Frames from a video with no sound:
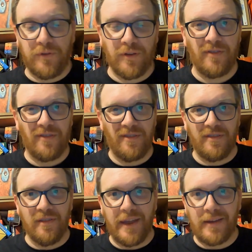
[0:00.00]
So,
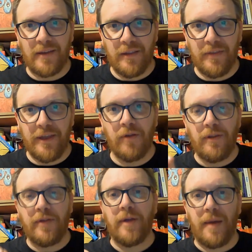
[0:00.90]
like, the only
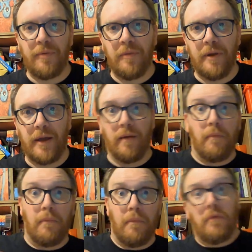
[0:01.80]
thing that happened would be like a
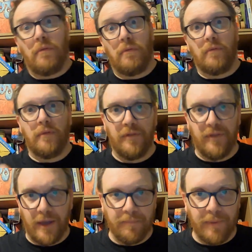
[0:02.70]

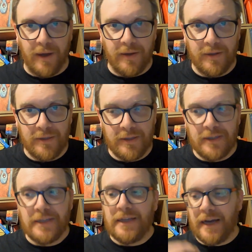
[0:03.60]
thing, but
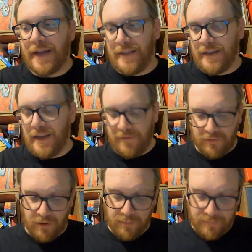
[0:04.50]
I did leave the
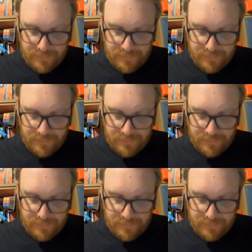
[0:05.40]
room.